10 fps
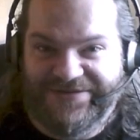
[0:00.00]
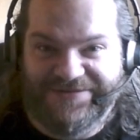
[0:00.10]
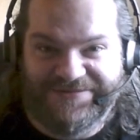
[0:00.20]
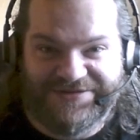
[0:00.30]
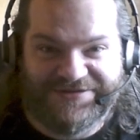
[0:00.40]

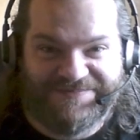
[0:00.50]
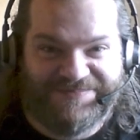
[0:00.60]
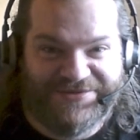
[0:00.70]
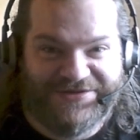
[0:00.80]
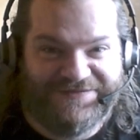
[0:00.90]
just
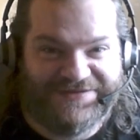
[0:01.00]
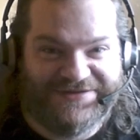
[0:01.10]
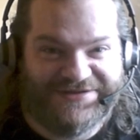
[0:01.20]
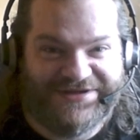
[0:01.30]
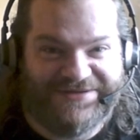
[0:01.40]
beneath
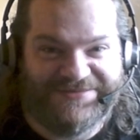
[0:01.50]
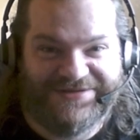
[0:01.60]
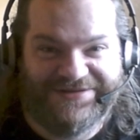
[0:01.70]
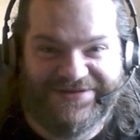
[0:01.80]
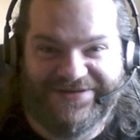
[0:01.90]

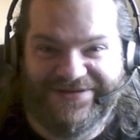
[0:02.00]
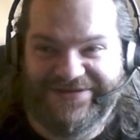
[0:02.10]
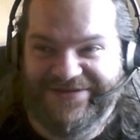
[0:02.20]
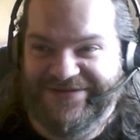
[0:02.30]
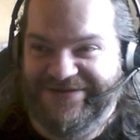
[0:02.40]
contempt.
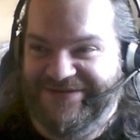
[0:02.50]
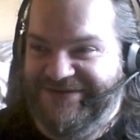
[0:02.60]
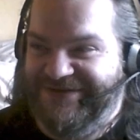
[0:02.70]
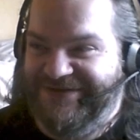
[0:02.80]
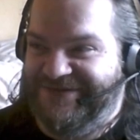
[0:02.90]

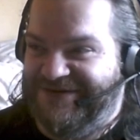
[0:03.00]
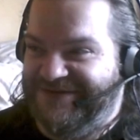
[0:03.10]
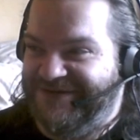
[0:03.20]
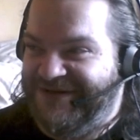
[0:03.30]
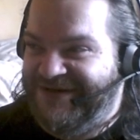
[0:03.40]
You
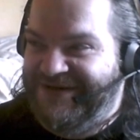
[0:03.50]
are